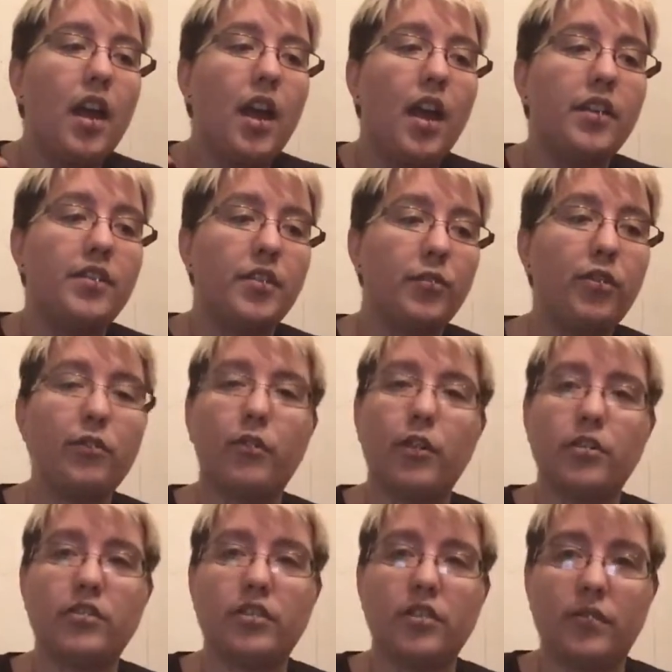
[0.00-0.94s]
a different
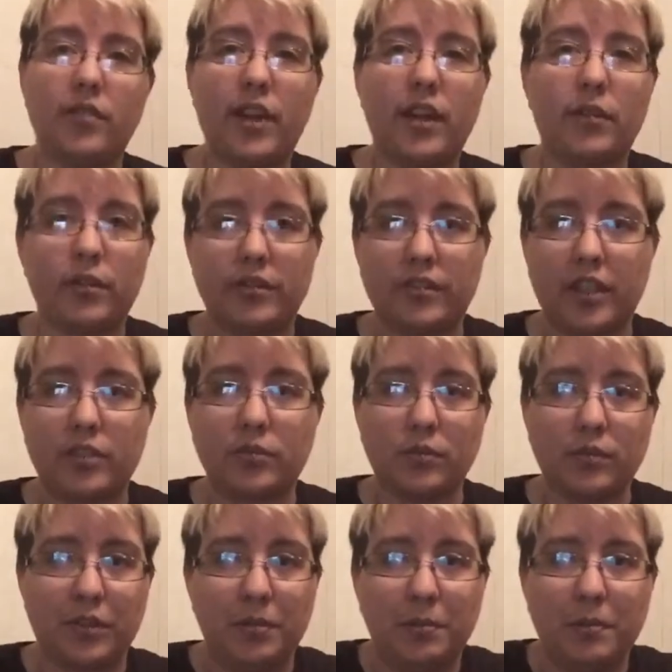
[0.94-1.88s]
version of
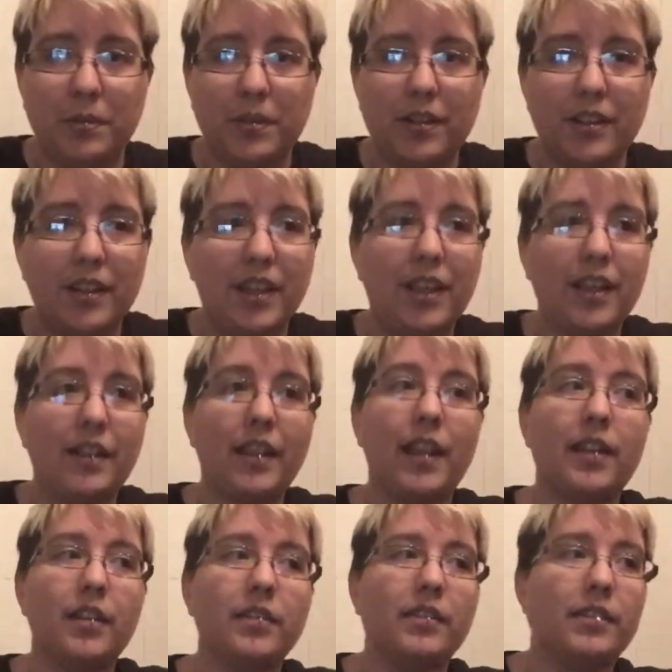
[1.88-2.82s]
heterosexual community
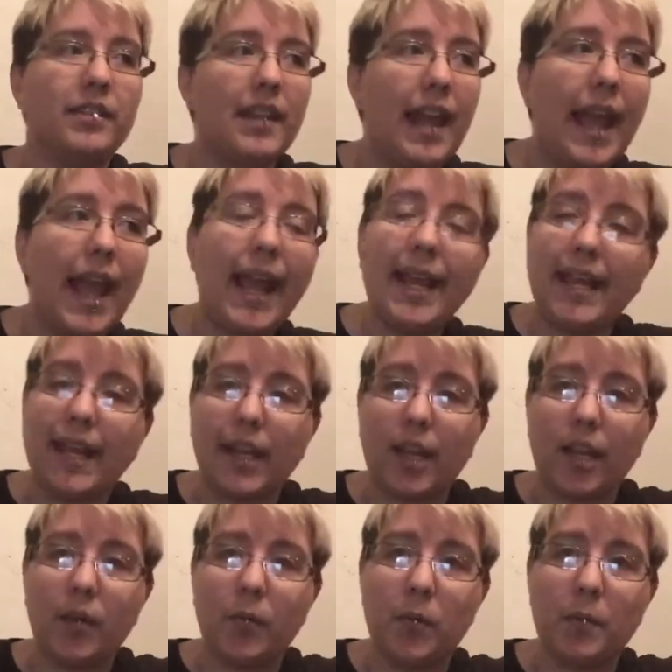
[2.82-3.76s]
that is hating
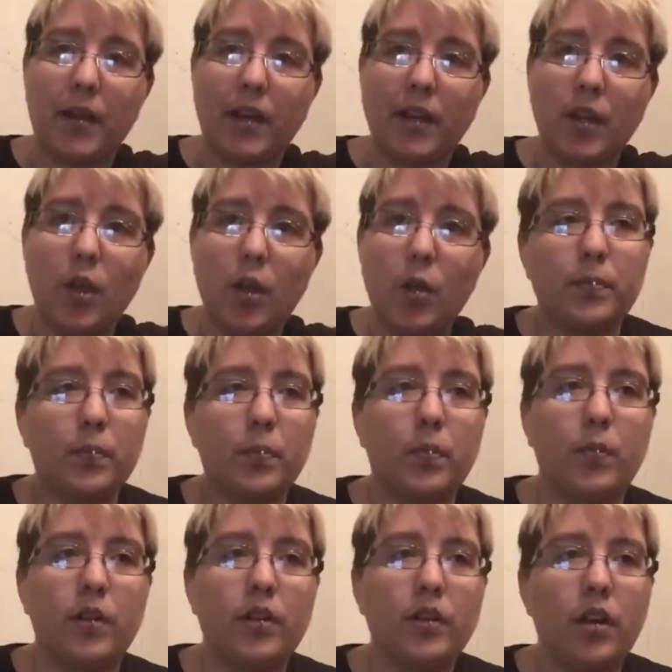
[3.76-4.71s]
everybody.
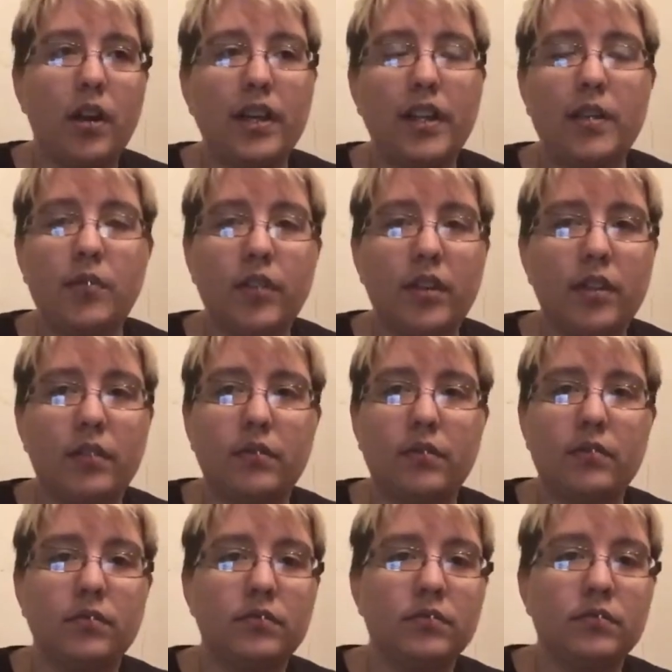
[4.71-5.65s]
We're not
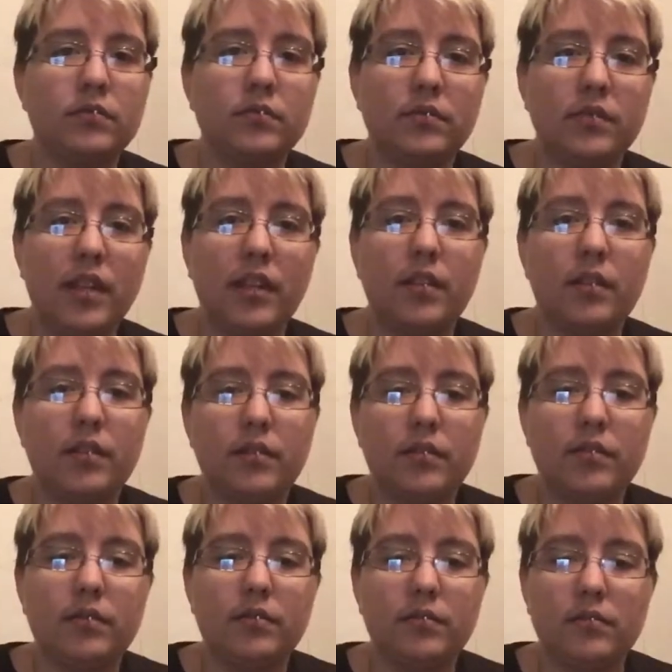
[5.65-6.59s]
even
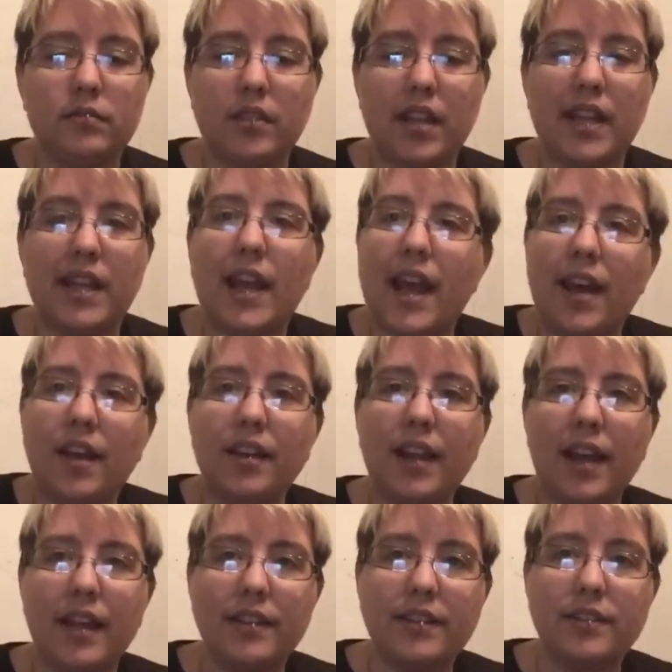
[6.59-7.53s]
an
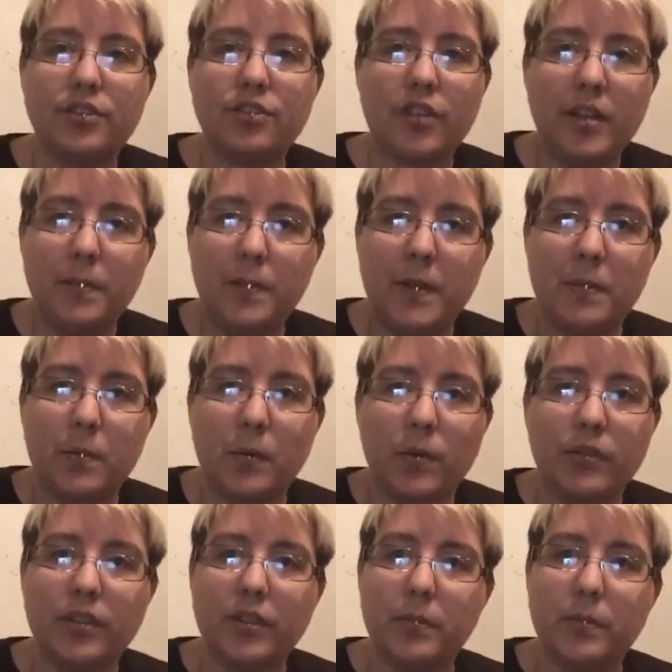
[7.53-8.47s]
ally to straight
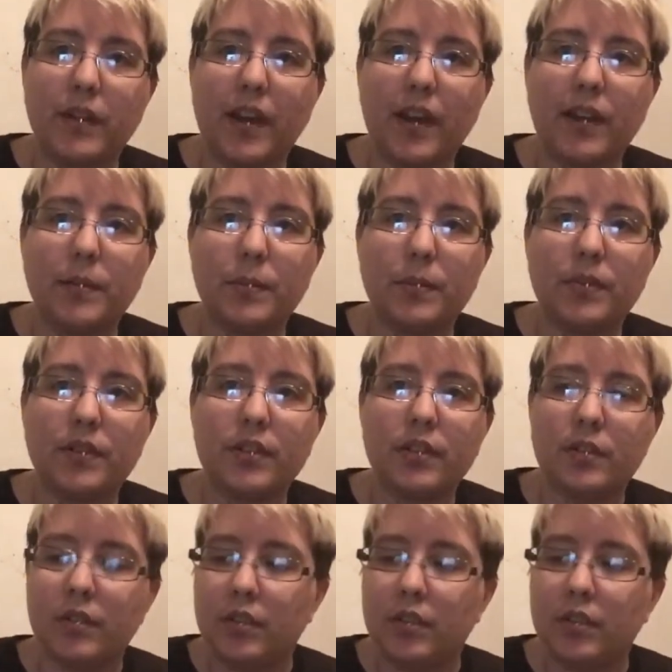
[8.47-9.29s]
people sometimes.